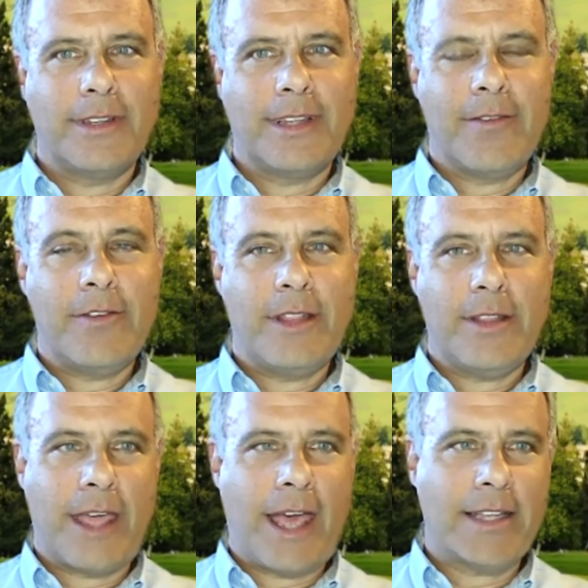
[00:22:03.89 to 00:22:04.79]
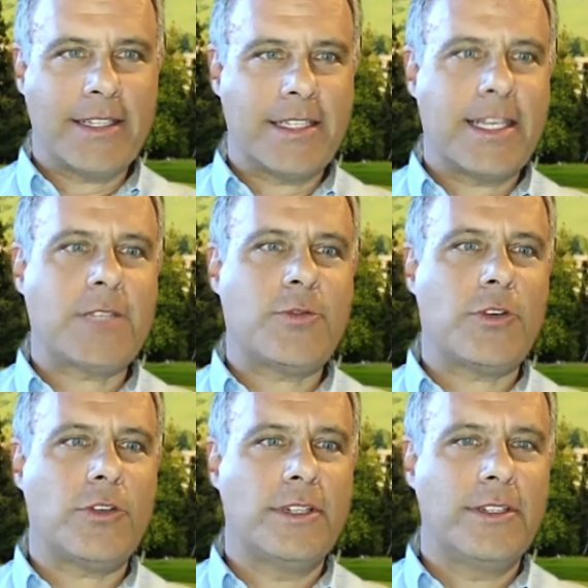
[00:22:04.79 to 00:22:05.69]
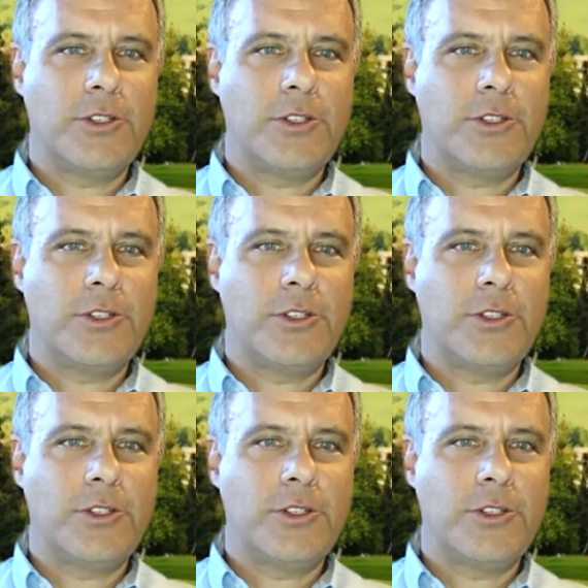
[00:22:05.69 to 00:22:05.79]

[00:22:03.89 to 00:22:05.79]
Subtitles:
given that they had a successful